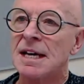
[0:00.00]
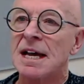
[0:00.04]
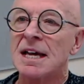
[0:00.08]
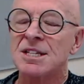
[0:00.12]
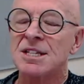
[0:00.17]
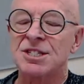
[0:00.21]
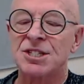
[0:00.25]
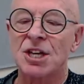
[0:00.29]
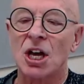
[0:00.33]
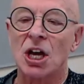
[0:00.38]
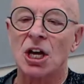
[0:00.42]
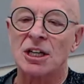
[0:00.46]

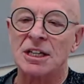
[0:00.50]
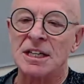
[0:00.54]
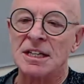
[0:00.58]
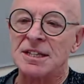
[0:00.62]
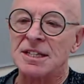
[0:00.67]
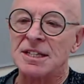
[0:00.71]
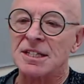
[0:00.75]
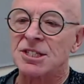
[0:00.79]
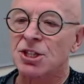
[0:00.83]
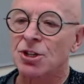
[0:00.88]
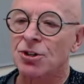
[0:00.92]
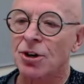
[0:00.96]
Certainly,
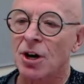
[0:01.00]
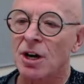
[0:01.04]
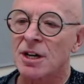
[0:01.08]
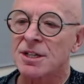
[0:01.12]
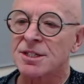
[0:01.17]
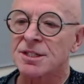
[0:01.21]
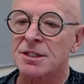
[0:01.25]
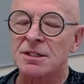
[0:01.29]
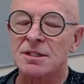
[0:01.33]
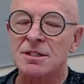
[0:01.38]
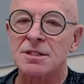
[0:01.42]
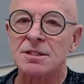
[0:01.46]
this
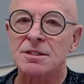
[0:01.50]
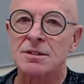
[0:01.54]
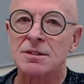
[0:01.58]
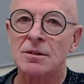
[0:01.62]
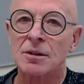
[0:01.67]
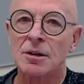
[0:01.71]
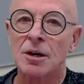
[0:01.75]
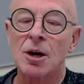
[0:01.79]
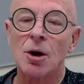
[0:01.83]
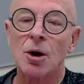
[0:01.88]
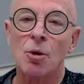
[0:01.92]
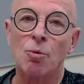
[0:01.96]
crisis
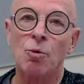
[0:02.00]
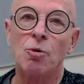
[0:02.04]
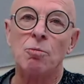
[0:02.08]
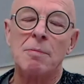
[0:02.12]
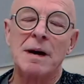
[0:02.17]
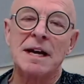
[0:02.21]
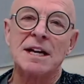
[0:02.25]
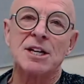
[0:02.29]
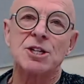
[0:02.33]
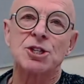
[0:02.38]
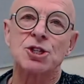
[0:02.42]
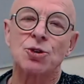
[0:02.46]
will
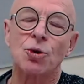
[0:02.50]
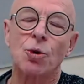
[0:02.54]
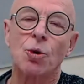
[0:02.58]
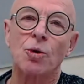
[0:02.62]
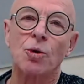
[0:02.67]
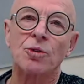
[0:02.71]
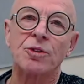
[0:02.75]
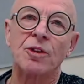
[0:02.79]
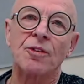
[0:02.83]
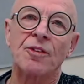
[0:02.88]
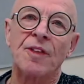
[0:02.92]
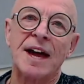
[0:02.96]
make sure
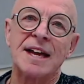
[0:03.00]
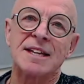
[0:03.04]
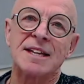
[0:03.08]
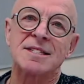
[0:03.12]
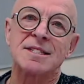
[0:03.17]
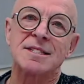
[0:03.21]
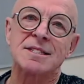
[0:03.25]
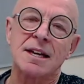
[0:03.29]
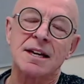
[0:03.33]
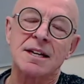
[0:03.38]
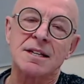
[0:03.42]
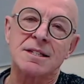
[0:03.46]
that that
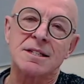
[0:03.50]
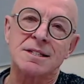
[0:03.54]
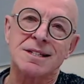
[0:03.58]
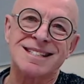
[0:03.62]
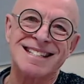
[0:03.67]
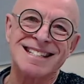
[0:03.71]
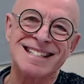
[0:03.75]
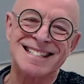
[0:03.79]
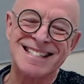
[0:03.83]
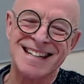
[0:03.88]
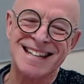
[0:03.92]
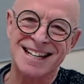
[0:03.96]
state is
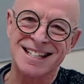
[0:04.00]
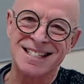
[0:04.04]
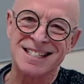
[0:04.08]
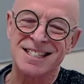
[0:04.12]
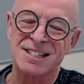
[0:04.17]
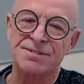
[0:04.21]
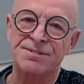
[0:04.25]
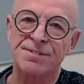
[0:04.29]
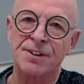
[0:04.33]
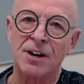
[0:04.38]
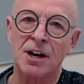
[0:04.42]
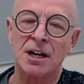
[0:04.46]

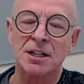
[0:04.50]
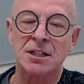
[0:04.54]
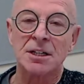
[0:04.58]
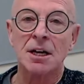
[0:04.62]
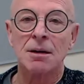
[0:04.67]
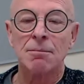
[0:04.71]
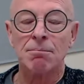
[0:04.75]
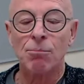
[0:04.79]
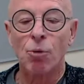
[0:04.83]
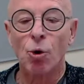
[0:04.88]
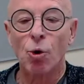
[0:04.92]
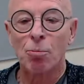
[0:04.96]
intensified.
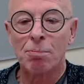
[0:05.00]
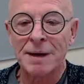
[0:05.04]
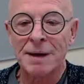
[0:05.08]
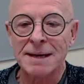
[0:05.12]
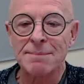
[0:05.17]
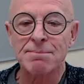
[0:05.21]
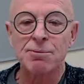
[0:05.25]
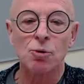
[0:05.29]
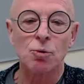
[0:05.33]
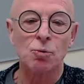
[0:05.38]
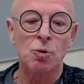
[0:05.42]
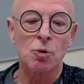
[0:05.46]
More
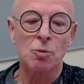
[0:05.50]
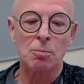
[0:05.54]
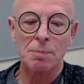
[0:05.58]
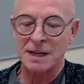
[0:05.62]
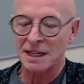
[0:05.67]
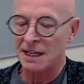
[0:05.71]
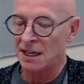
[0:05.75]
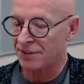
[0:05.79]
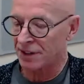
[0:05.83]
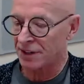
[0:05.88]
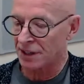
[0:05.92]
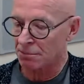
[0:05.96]
people will be
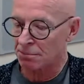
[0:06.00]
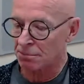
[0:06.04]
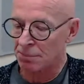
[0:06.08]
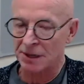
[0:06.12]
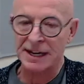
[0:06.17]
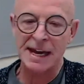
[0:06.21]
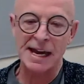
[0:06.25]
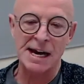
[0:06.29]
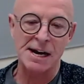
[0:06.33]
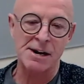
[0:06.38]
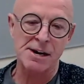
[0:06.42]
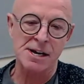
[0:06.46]
living
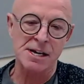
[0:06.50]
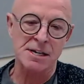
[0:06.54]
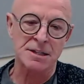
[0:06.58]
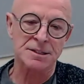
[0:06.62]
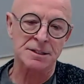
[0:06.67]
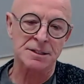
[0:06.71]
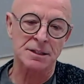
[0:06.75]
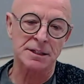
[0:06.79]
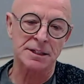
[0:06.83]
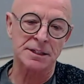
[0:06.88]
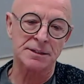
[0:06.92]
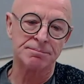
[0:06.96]

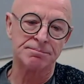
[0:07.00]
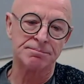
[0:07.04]
precariously.